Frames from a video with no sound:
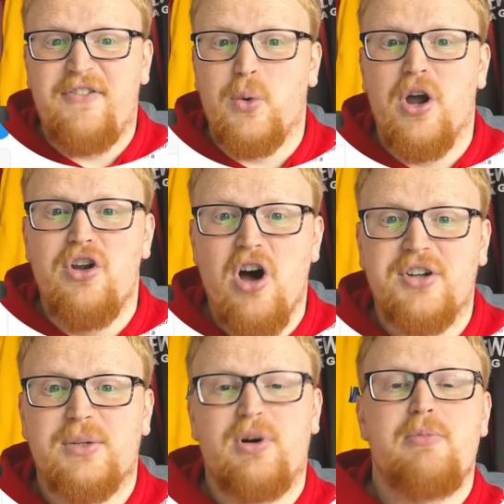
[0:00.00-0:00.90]
you are not
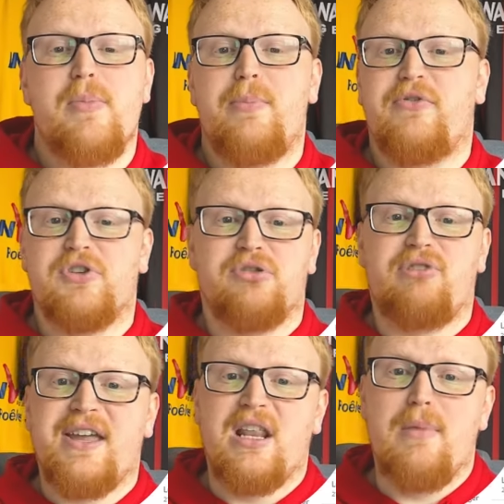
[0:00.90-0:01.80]
a premium member, if you're just a
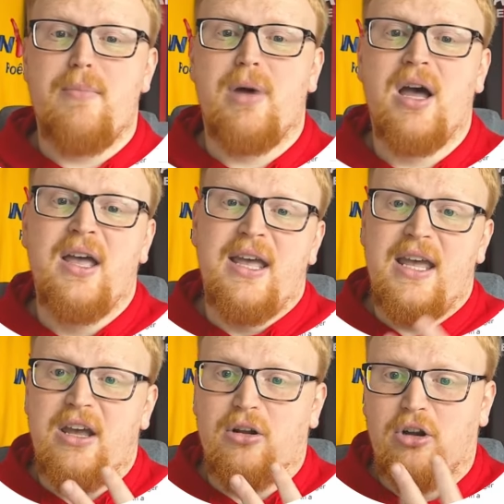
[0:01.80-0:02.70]
regular member,
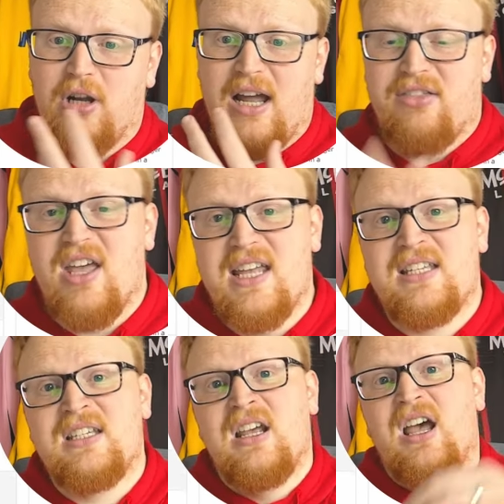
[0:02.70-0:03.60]
it'll look like
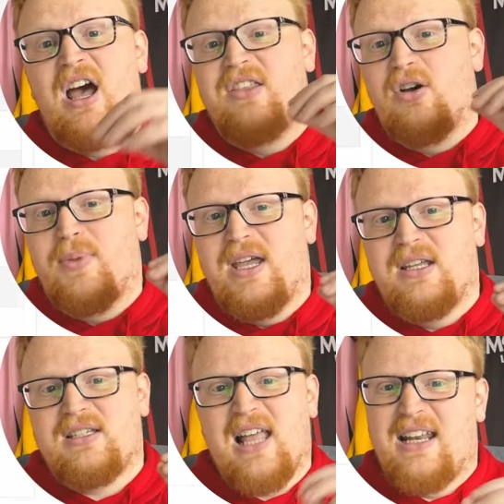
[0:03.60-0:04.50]
this. And there'll be
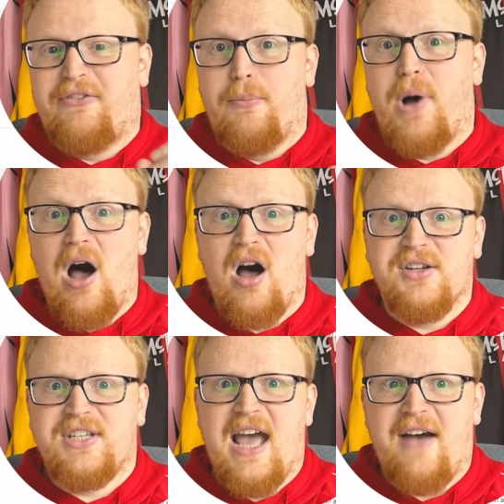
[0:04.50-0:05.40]
slightly different parts
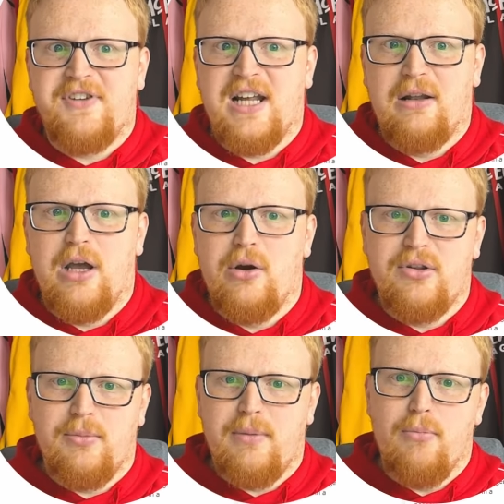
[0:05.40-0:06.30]
that you have to download.
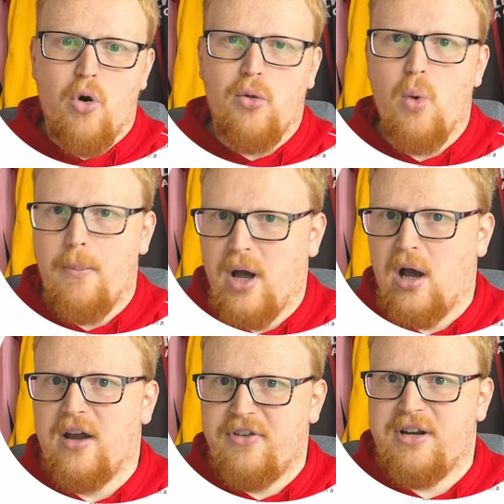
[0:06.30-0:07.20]
There'll be more than one
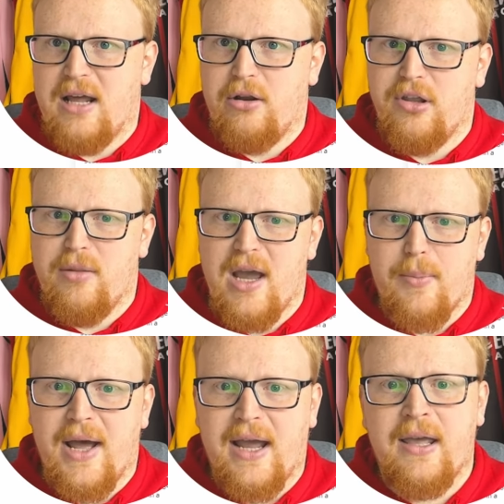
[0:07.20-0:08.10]
part if you're downloading the mega
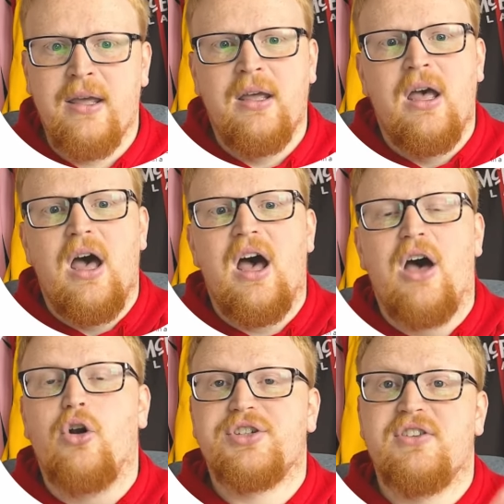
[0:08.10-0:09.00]
pack.
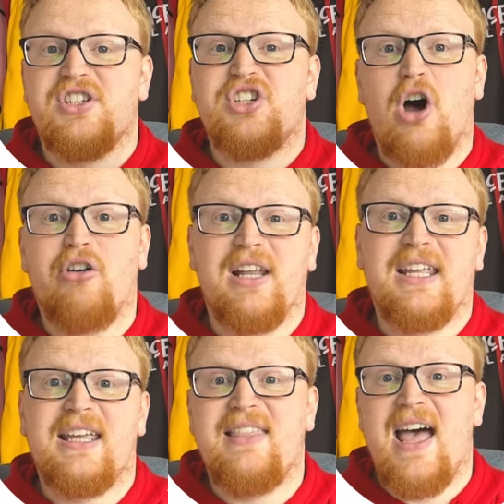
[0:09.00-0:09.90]
And also there's a torrent
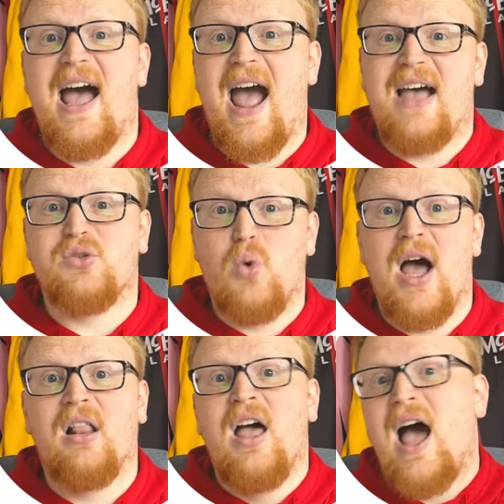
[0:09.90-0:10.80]
link in there as
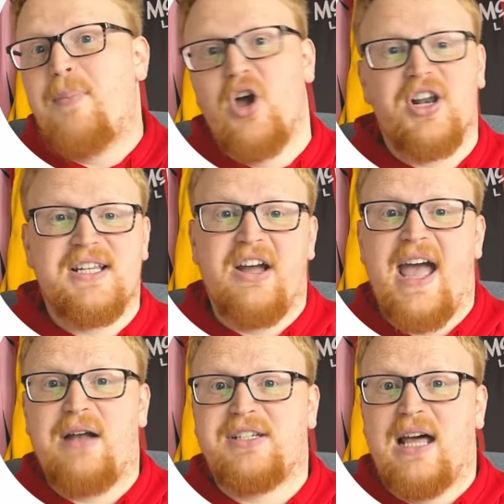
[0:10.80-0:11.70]
well. I'm not going to tell you
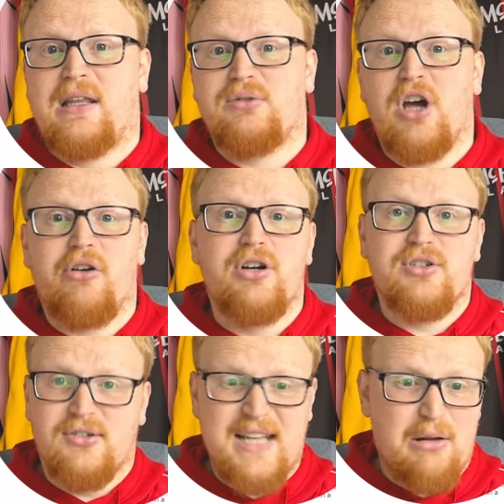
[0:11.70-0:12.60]
how to download torrents
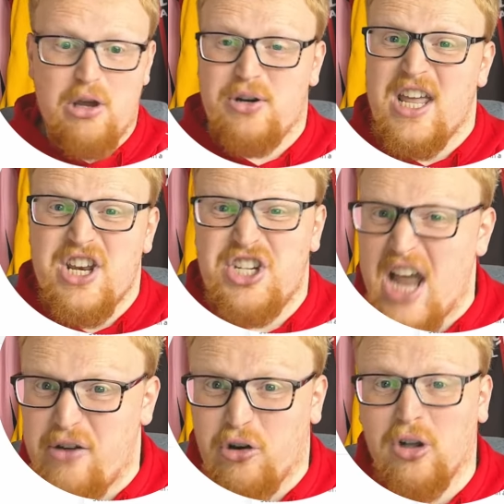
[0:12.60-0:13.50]
or download in
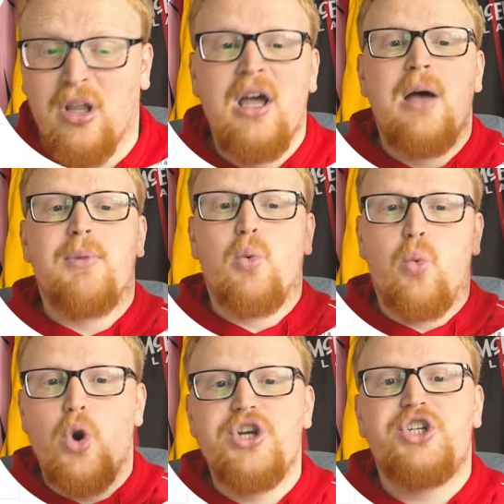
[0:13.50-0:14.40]
general, but
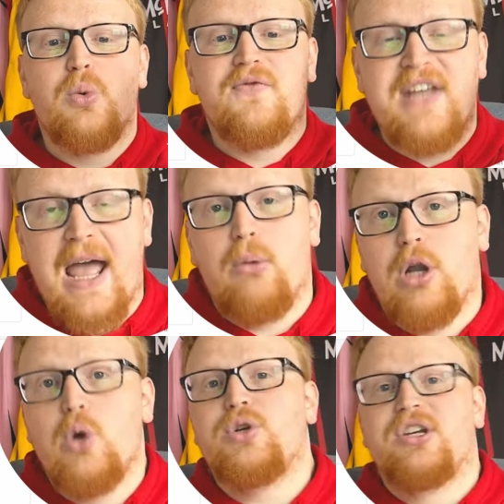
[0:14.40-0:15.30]
once you have
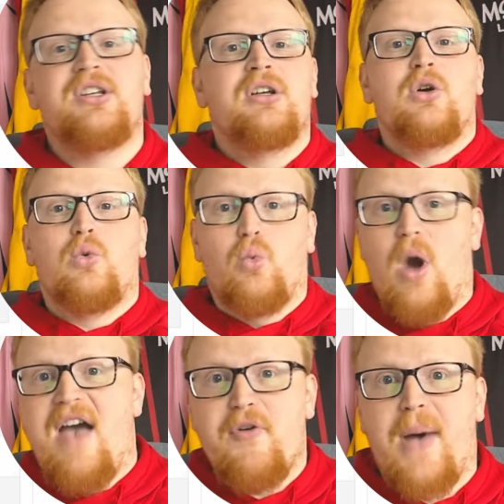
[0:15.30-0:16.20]
downloaded
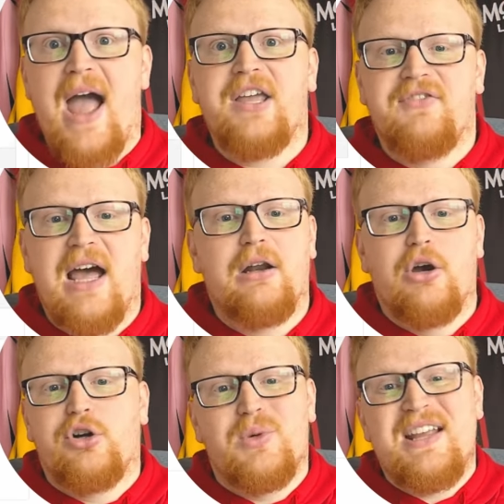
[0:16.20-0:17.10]
whatever pack you've
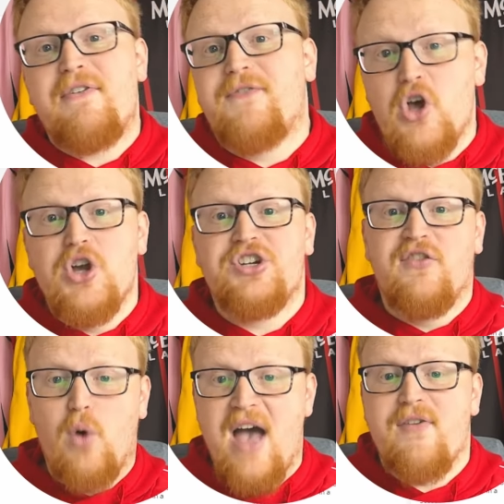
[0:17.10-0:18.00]
downloaded, whichever version of
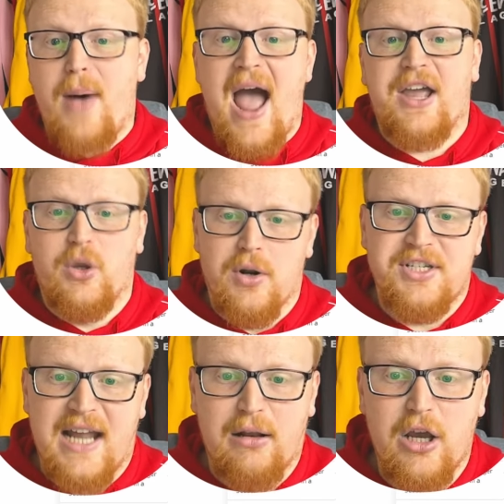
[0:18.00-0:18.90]
whatever pack you want
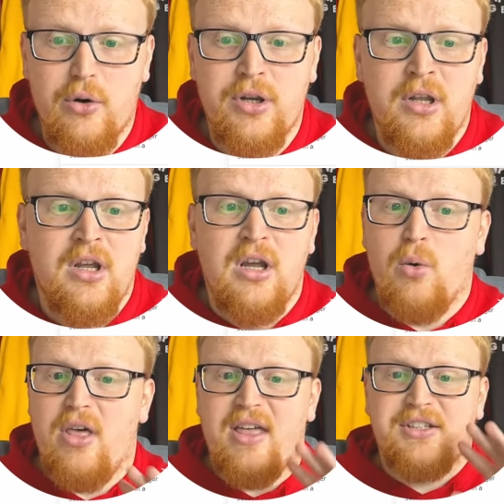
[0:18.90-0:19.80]
to download,
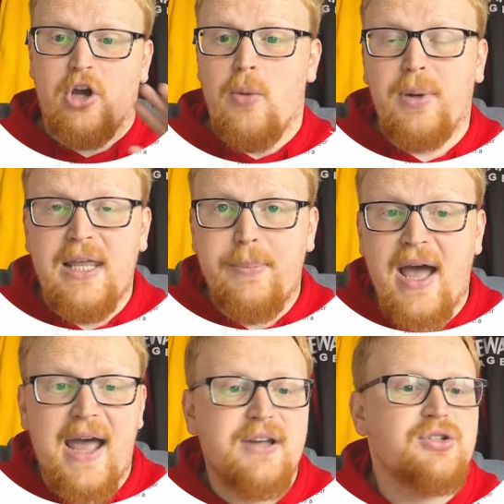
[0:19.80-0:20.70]
whether that's the complete
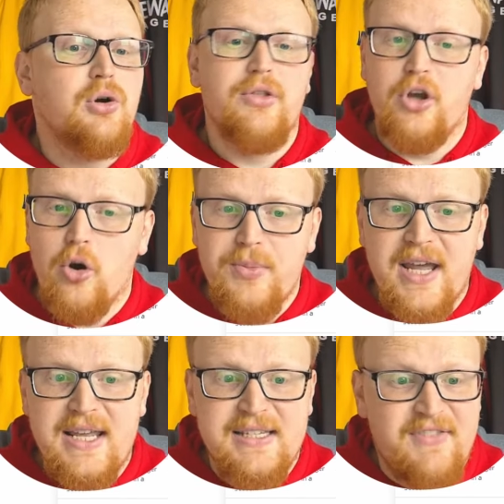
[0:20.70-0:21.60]
packs or the
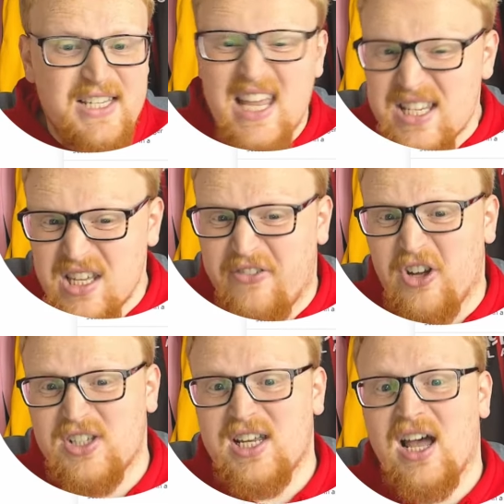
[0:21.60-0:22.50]
updates, if this isn't your
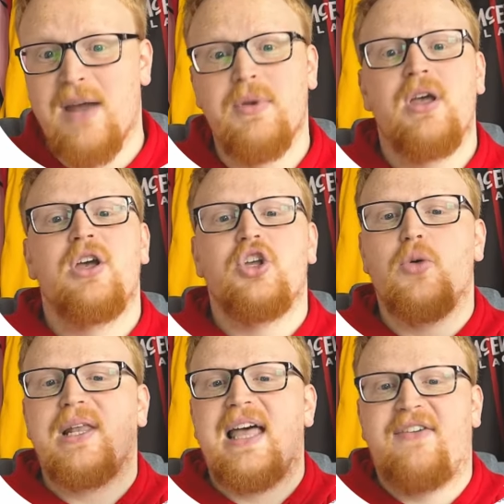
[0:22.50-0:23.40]
first time, you'll
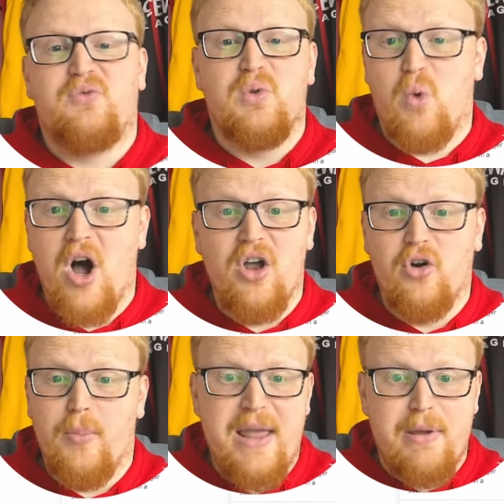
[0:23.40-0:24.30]
be left with one or
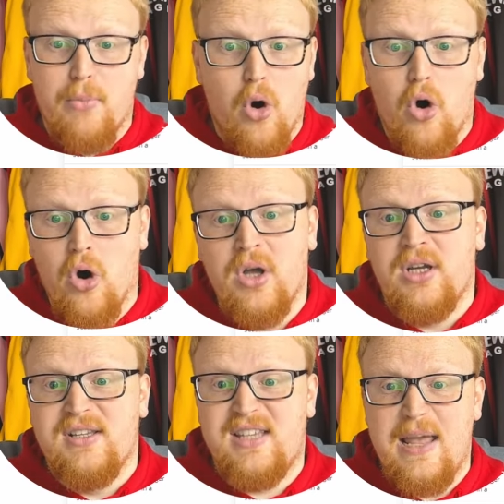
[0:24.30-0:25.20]
maybe more
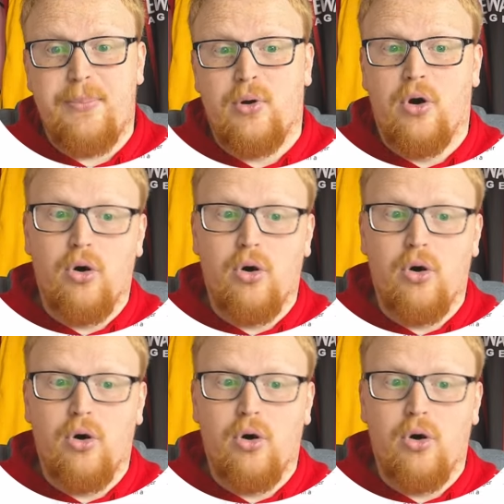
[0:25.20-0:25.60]
zip or